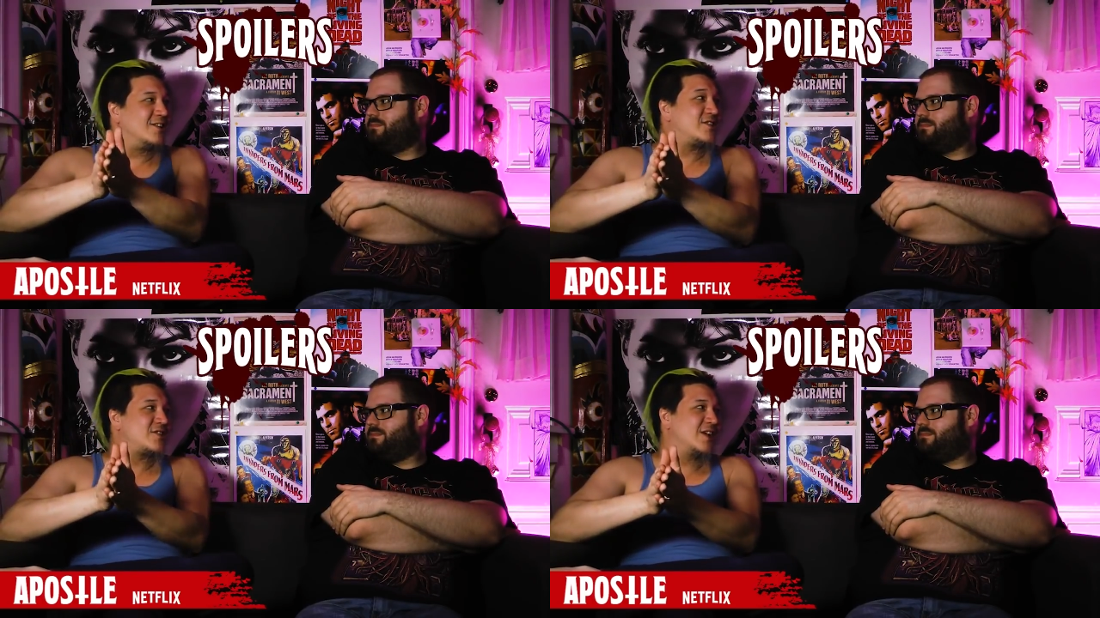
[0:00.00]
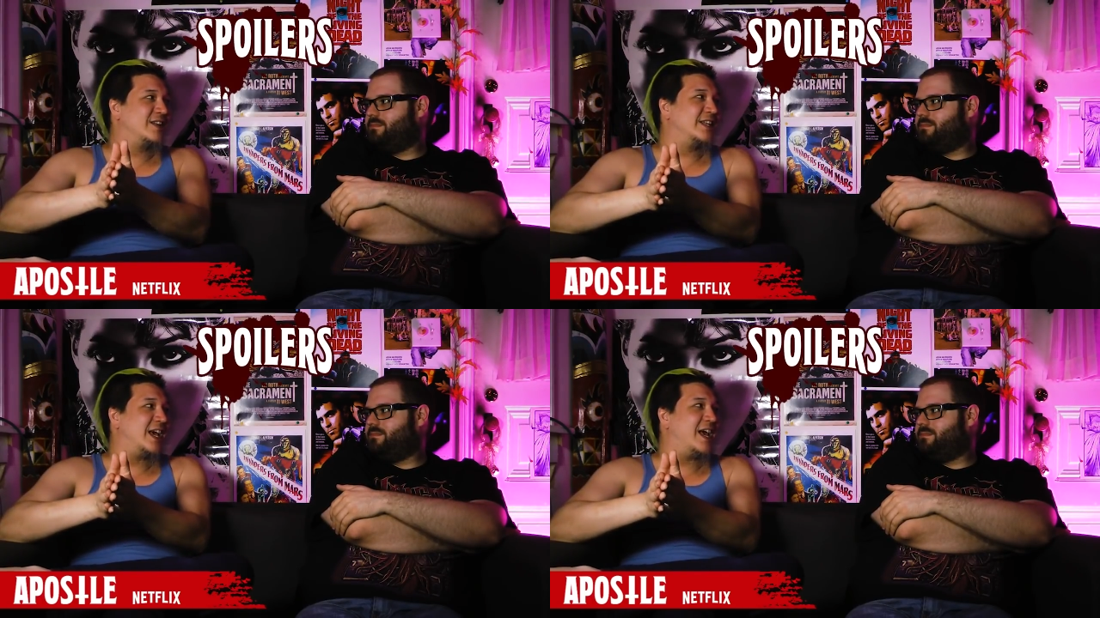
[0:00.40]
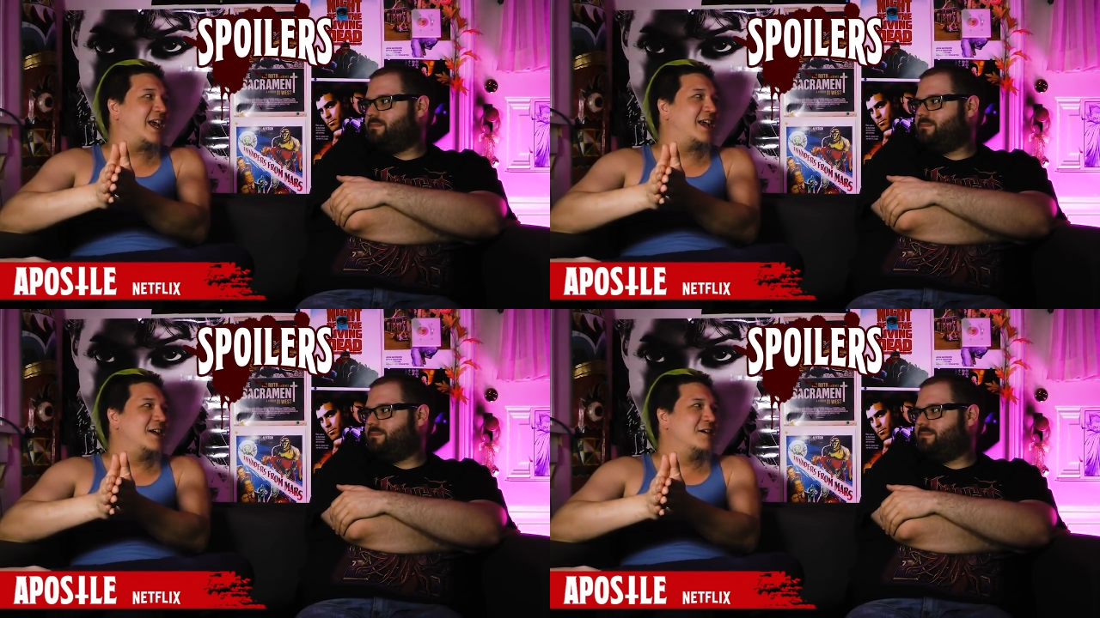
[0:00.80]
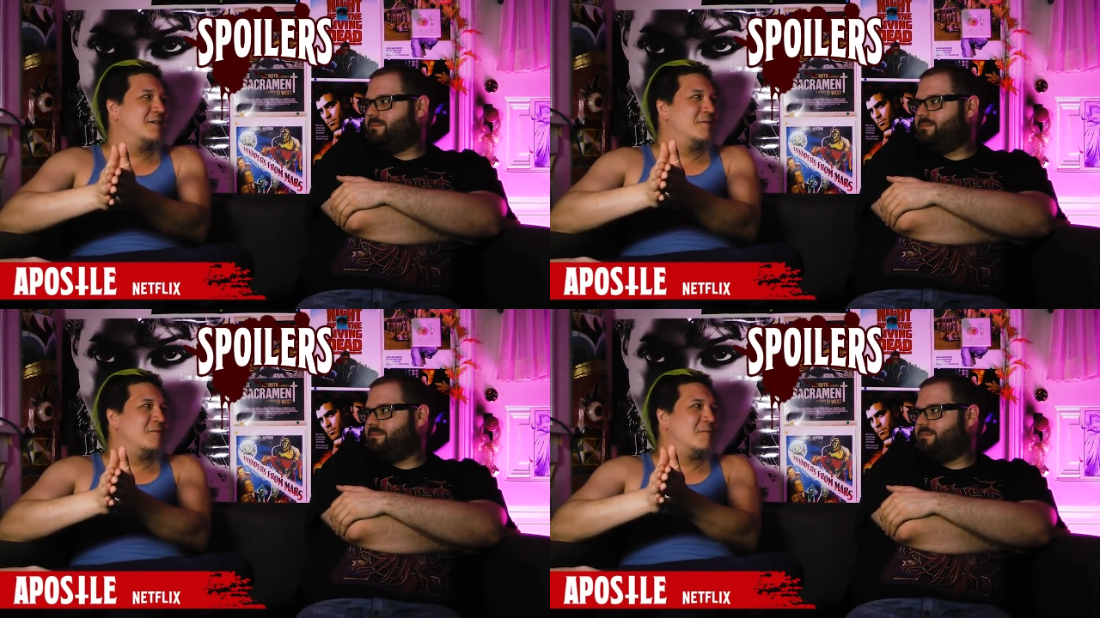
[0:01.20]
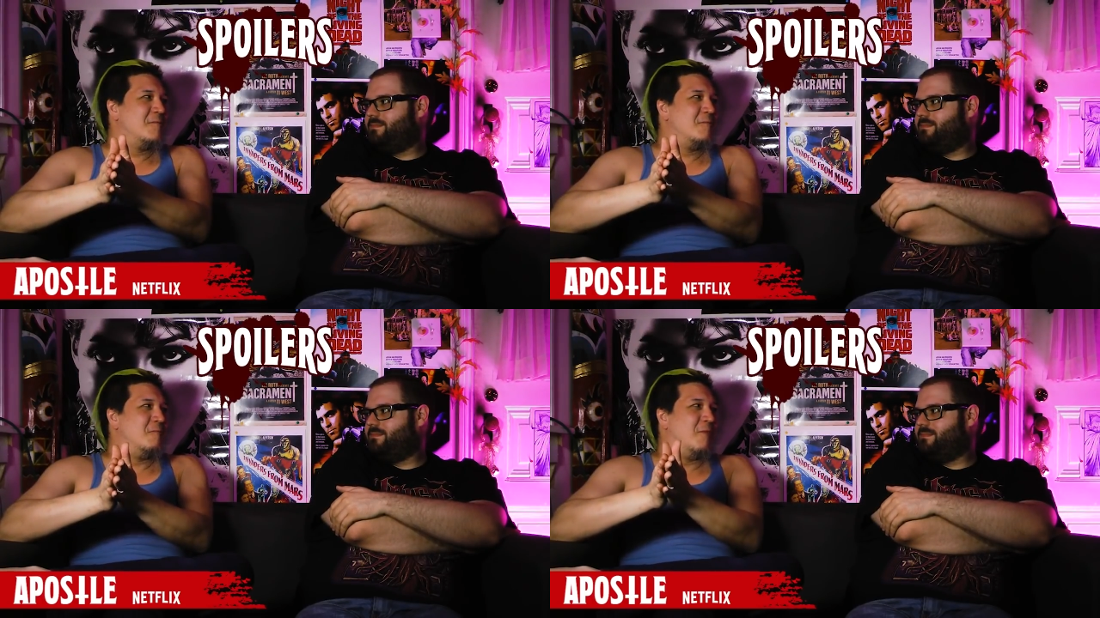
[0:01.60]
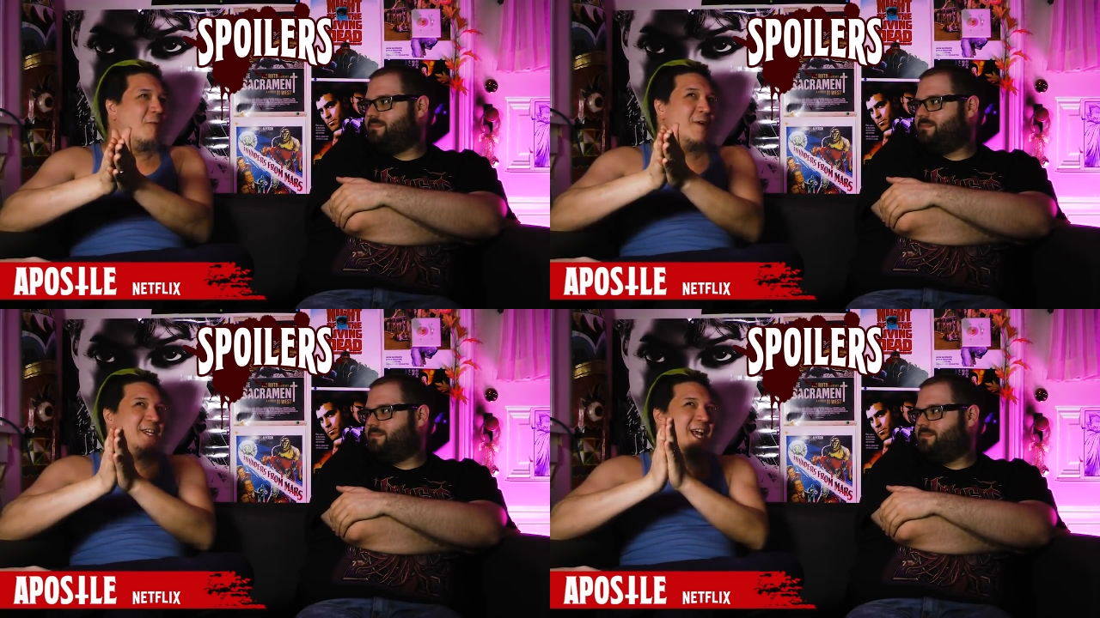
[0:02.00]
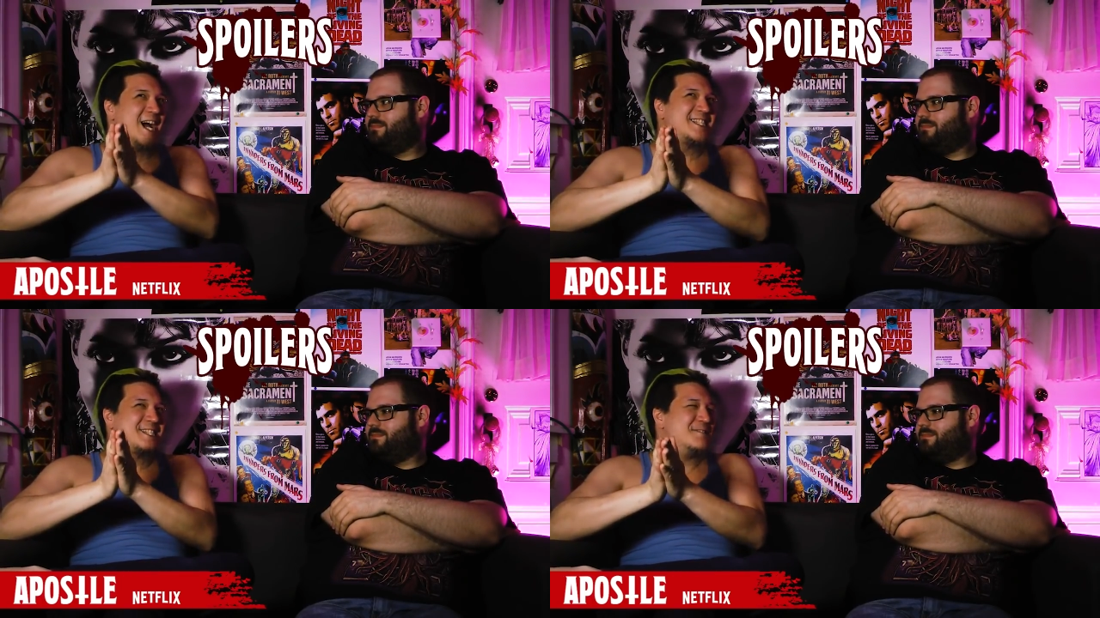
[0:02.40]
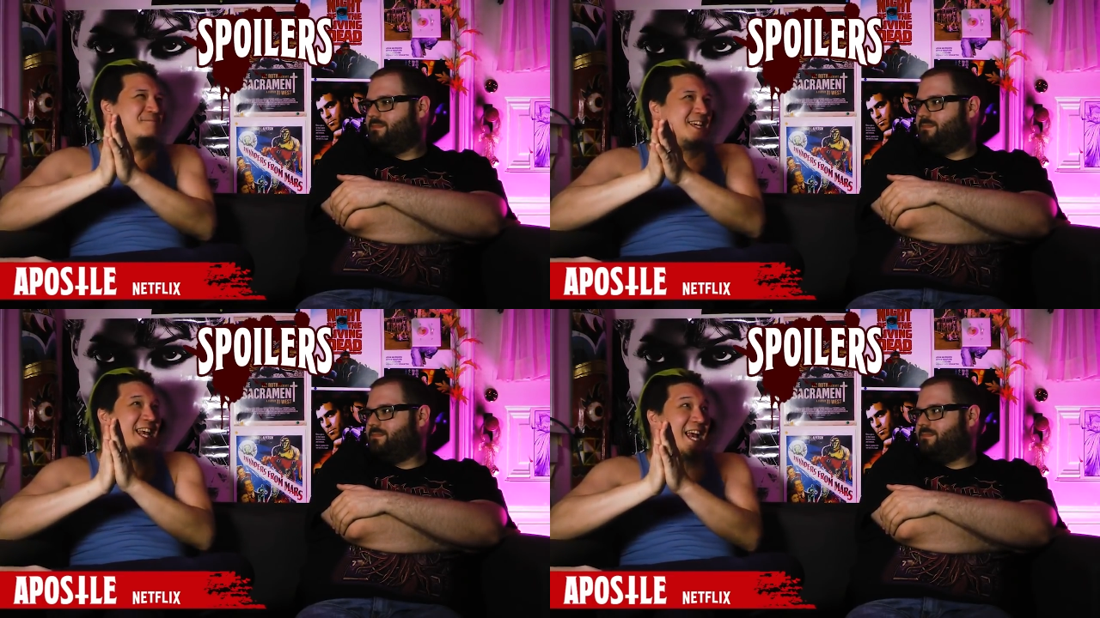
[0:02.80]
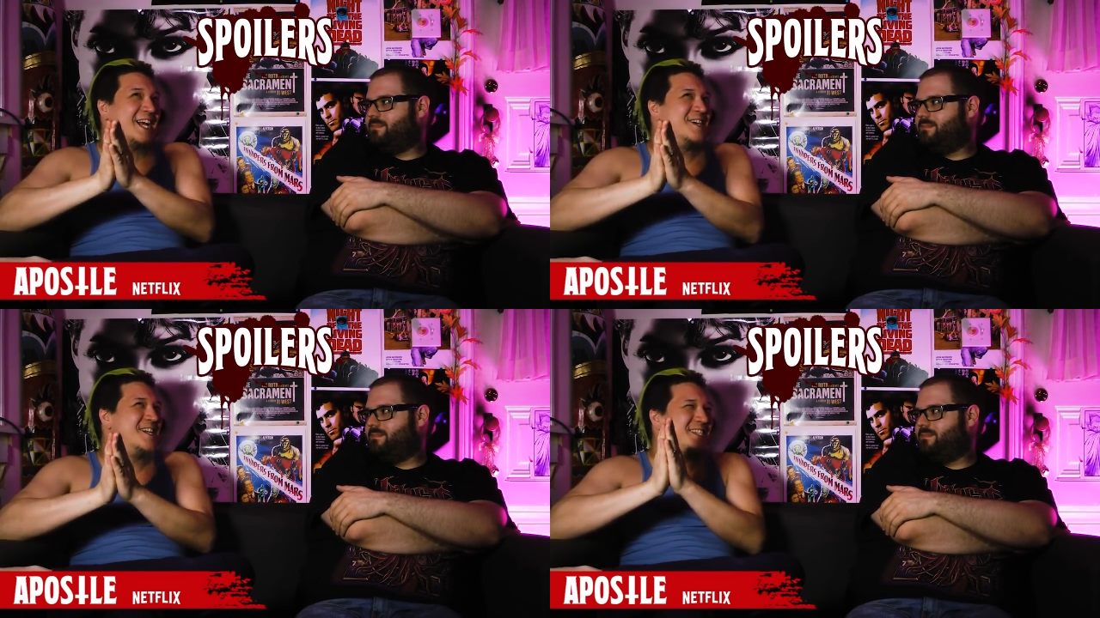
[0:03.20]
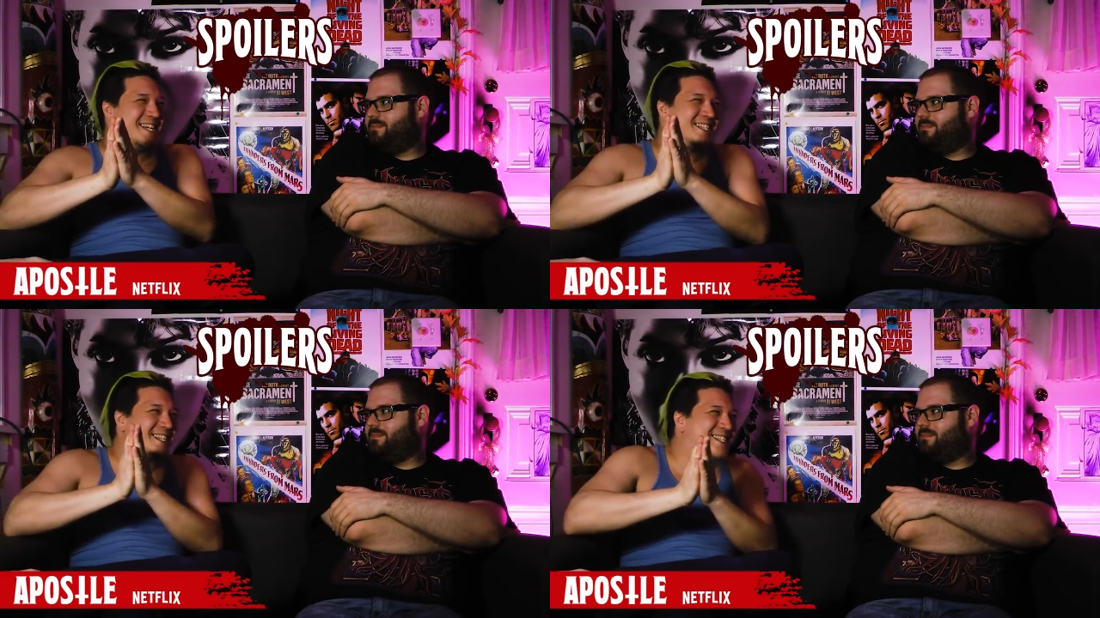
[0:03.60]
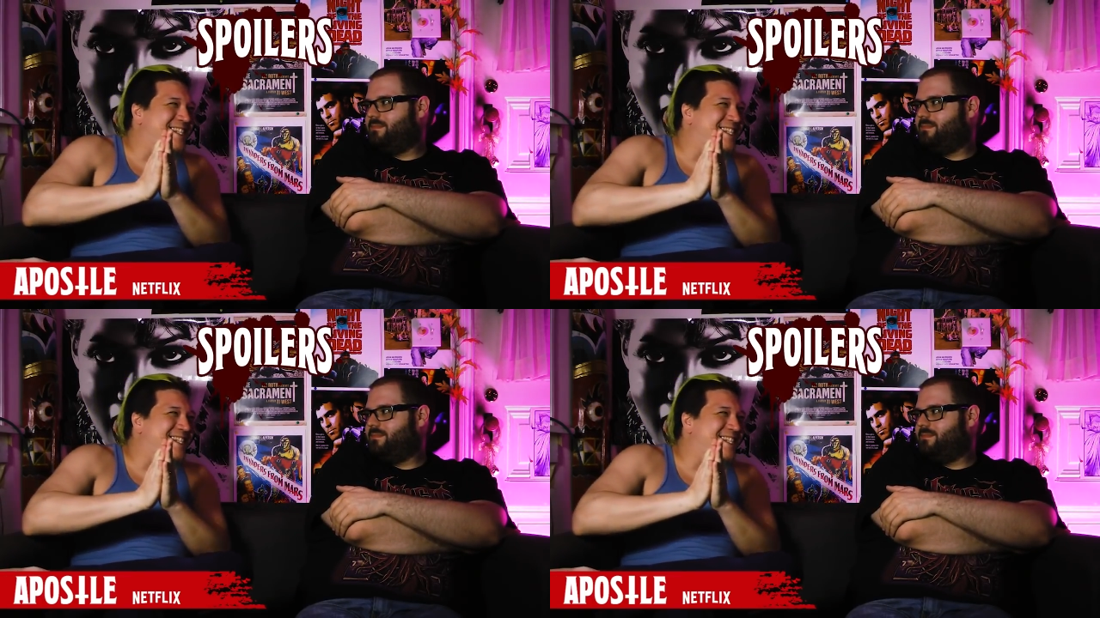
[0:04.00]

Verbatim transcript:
Speaker 1: on Sunday but when you got something you can't go to Jesus